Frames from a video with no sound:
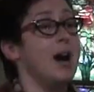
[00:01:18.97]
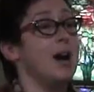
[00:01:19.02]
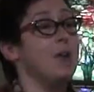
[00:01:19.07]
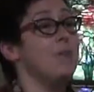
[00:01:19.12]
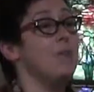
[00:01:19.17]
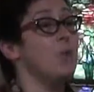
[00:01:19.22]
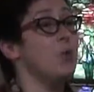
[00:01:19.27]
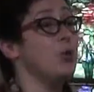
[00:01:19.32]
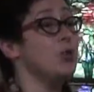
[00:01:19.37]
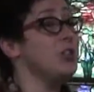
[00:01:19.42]

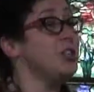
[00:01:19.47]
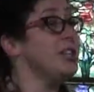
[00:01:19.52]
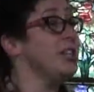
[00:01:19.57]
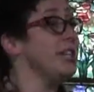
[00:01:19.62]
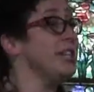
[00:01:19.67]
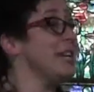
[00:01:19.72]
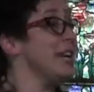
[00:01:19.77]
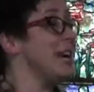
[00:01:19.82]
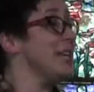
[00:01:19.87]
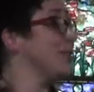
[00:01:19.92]

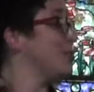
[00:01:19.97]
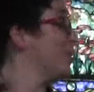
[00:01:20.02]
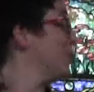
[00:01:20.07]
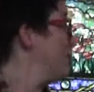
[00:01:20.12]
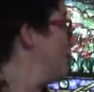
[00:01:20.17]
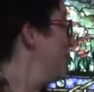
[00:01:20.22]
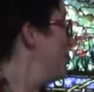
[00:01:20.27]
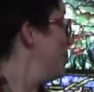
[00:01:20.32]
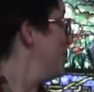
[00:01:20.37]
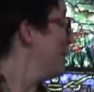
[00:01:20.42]
Unfortunately, as
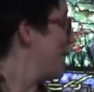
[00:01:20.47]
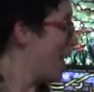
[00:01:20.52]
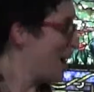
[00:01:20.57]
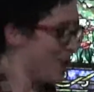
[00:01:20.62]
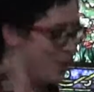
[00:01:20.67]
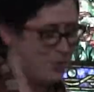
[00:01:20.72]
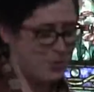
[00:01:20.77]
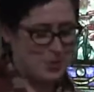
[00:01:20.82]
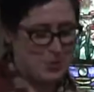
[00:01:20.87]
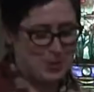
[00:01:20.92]
it turns
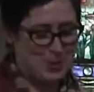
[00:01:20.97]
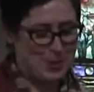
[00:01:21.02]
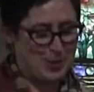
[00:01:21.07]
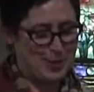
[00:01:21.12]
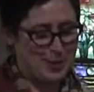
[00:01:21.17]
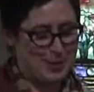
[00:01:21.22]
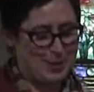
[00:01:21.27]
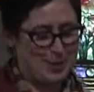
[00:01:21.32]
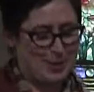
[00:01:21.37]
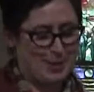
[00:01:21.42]
out,
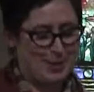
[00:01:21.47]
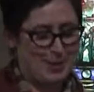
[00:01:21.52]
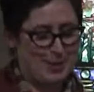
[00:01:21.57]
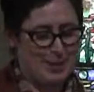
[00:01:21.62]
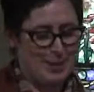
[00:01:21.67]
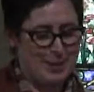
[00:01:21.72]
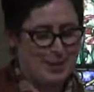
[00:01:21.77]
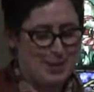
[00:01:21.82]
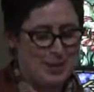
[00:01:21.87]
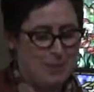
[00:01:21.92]

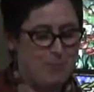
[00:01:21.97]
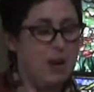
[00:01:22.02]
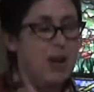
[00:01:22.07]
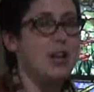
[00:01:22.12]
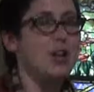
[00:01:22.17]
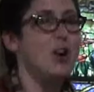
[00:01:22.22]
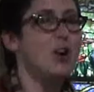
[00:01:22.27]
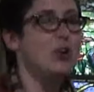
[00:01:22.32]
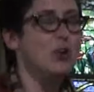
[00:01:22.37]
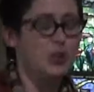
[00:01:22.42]
my
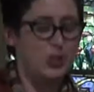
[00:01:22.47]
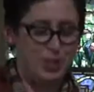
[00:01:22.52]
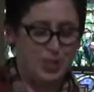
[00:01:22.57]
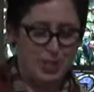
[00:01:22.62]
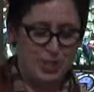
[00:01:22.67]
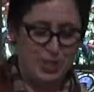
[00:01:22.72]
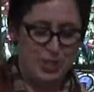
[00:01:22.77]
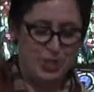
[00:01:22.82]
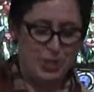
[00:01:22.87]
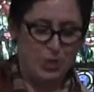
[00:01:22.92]
younger
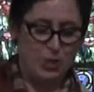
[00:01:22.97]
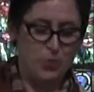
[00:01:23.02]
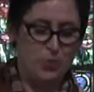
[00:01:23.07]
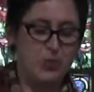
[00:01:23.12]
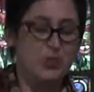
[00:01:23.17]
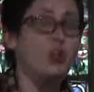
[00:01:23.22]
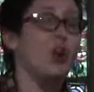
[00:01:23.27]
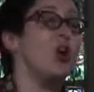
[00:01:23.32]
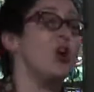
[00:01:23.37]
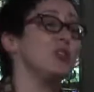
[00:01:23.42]
sister
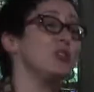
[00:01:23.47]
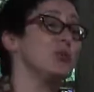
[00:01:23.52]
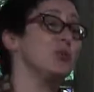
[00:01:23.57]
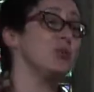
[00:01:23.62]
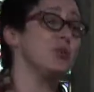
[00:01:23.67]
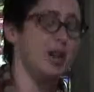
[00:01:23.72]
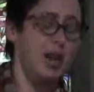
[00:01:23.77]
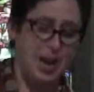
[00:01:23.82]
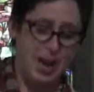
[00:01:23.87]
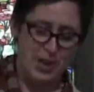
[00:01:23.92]
was
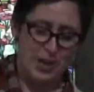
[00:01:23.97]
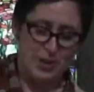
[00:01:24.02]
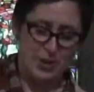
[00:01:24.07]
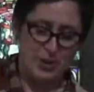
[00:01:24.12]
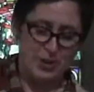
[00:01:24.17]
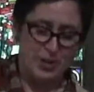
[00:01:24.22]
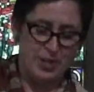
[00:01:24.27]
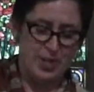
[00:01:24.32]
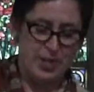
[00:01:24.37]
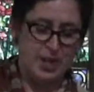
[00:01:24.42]
also
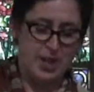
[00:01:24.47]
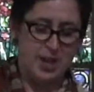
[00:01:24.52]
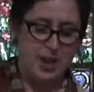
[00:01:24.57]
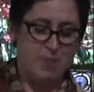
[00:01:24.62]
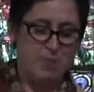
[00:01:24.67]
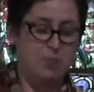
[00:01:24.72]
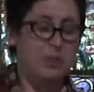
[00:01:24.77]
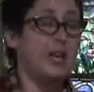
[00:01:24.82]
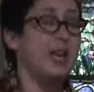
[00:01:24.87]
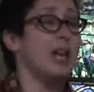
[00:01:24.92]
tired
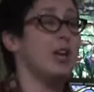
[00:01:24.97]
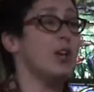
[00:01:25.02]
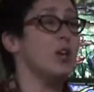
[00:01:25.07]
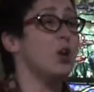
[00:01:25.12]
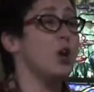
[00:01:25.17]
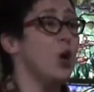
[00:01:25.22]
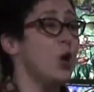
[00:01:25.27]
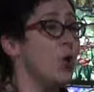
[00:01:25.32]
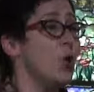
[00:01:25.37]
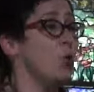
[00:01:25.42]
of playing
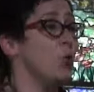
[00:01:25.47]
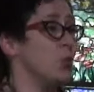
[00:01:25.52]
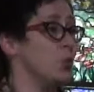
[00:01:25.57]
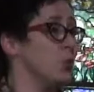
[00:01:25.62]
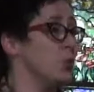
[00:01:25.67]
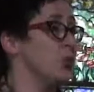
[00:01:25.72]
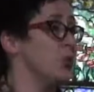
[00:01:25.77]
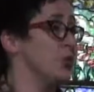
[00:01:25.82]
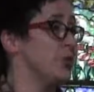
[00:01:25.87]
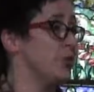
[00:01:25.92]

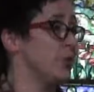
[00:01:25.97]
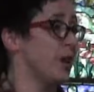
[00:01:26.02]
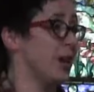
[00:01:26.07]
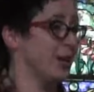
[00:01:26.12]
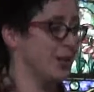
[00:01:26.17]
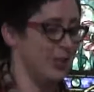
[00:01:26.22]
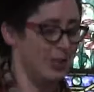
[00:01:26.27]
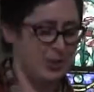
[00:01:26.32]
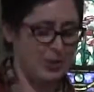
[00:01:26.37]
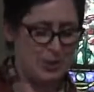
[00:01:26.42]
co-cruise
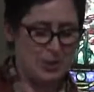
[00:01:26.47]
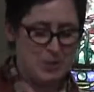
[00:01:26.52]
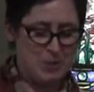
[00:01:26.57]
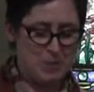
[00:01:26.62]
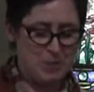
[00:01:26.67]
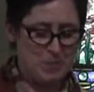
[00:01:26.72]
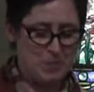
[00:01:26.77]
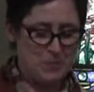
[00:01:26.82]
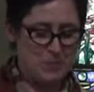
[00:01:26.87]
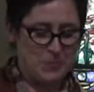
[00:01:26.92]
director.
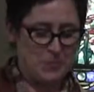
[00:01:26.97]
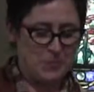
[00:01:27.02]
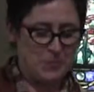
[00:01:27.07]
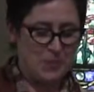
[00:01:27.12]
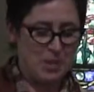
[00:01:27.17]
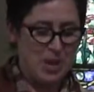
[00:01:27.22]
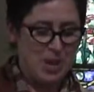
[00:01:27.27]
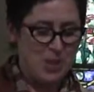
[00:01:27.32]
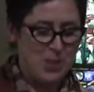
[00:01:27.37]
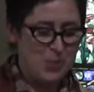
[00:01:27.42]

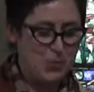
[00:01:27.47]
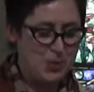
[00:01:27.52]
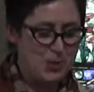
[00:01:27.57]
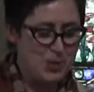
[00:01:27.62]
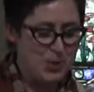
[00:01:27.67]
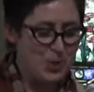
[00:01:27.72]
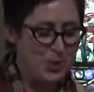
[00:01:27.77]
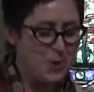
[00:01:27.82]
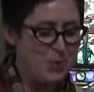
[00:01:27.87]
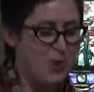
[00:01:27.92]
The
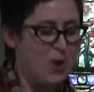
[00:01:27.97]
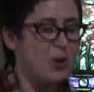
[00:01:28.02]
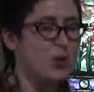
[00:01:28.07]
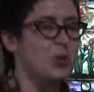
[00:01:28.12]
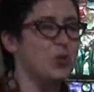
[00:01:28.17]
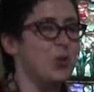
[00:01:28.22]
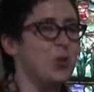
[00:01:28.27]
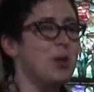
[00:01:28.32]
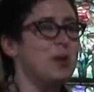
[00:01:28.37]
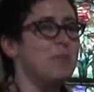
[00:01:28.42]
result of
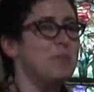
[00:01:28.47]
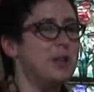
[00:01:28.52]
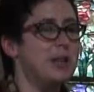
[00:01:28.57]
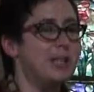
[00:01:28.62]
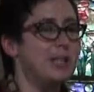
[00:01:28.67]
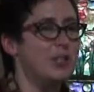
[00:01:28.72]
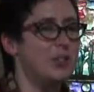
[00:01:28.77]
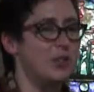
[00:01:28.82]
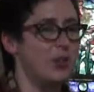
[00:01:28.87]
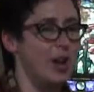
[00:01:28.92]
our joint
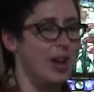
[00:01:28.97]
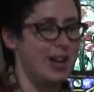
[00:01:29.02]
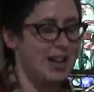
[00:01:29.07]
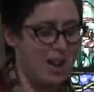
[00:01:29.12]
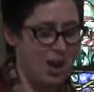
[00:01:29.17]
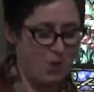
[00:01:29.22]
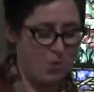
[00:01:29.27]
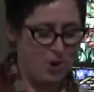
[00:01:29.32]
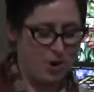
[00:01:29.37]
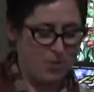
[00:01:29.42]
mini-strike,
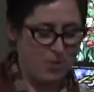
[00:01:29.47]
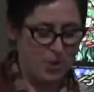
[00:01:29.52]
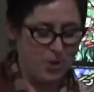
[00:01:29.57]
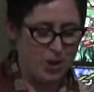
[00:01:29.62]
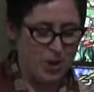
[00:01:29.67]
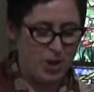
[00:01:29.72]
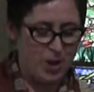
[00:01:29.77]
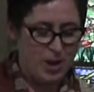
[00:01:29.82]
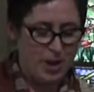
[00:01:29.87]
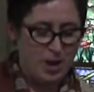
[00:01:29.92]

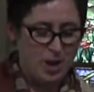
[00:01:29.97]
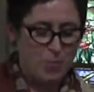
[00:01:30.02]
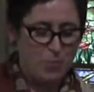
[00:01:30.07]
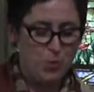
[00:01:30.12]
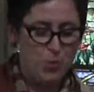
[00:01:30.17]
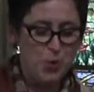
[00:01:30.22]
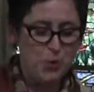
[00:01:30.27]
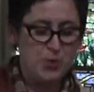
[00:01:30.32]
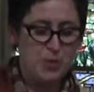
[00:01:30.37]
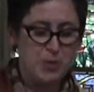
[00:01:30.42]
however,
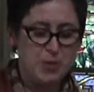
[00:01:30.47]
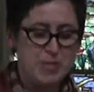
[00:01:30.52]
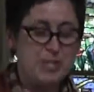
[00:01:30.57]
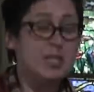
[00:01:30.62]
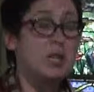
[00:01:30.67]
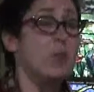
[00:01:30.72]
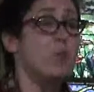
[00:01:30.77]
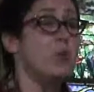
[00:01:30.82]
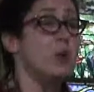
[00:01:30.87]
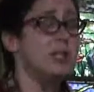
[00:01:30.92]
proved to be
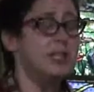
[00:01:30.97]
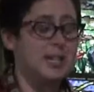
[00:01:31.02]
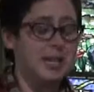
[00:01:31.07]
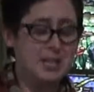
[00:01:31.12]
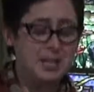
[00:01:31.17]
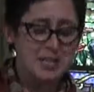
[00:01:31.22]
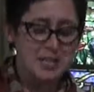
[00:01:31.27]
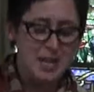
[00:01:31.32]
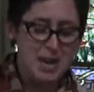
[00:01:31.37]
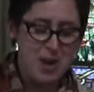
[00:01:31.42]
somewhat
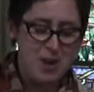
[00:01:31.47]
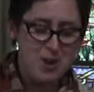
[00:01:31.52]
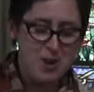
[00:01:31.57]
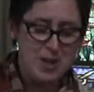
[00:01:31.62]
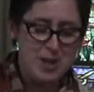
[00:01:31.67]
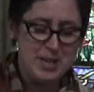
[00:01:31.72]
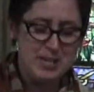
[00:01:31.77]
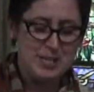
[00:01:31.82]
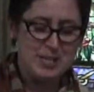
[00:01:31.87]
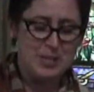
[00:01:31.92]

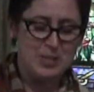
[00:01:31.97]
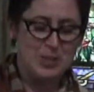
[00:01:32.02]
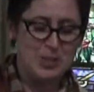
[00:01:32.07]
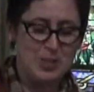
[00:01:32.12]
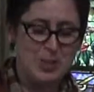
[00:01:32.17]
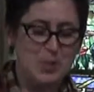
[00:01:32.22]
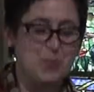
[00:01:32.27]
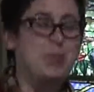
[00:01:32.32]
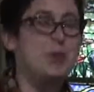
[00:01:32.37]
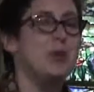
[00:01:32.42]
deleterious to
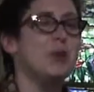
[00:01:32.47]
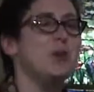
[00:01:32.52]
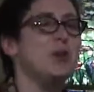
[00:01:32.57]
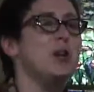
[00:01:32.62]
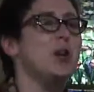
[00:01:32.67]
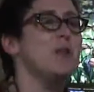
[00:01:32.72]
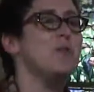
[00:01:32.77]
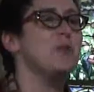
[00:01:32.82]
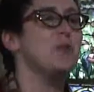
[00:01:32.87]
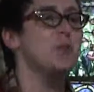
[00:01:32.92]
the
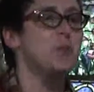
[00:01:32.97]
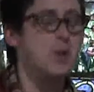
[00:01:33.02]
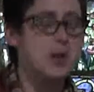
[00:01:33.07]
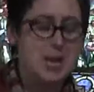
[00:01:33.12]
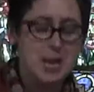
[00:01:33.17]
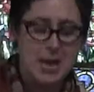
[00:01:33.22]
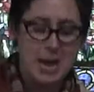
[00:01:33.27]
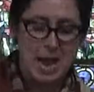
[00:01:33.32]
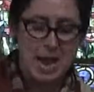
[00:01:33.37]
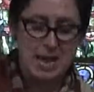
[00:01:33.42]
spirit of the
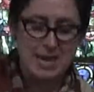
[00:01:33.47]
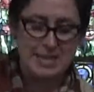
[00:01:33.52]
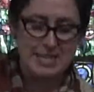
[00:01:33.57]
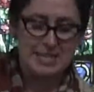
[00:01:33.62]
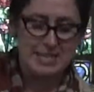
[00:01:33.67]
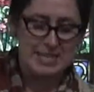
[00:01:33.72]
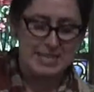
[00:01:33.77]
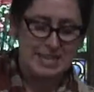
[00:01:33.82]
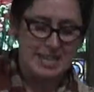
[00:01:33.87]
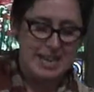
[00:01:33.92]

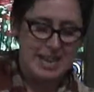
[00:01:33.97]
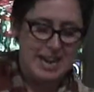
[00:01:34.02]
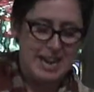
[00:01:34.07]
weekend,